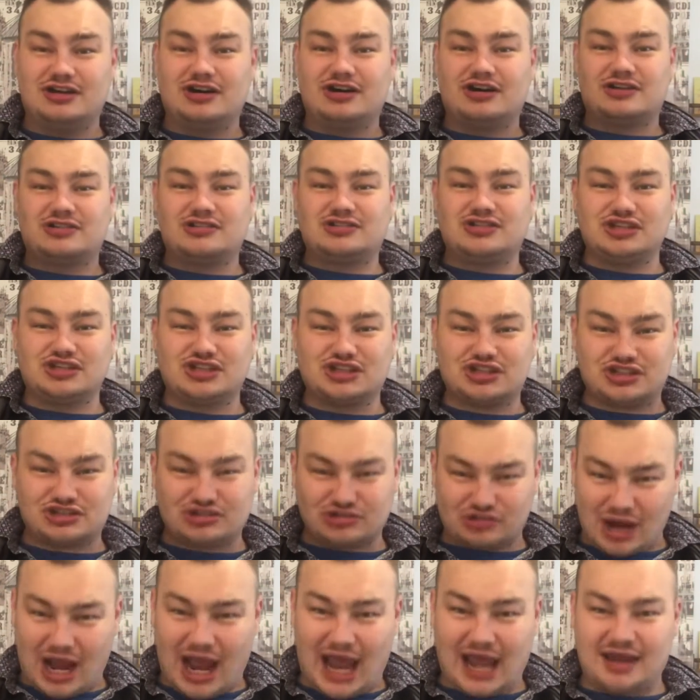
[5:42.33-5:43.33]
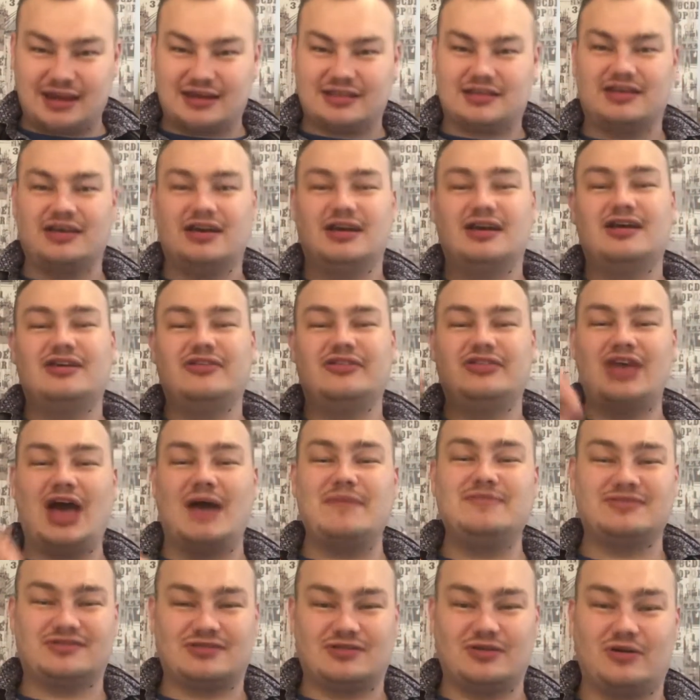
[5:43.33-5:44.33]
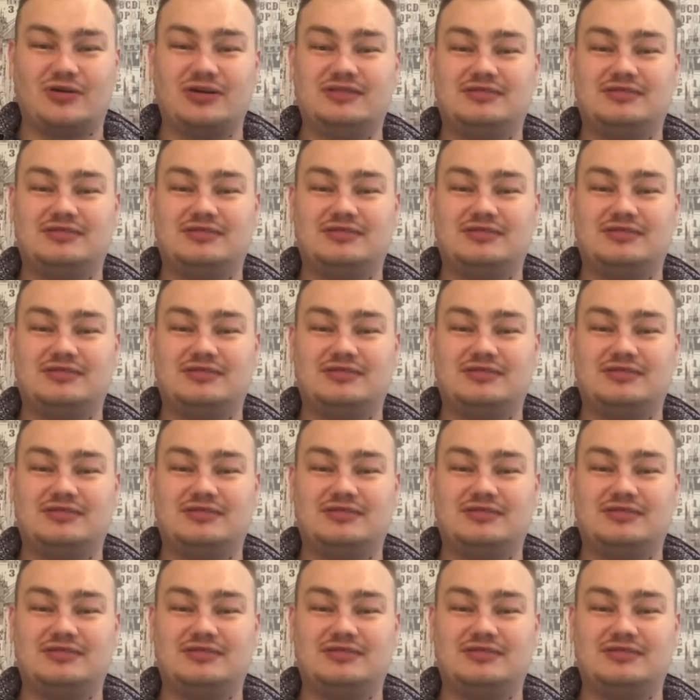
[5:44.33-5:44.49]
distract them stories.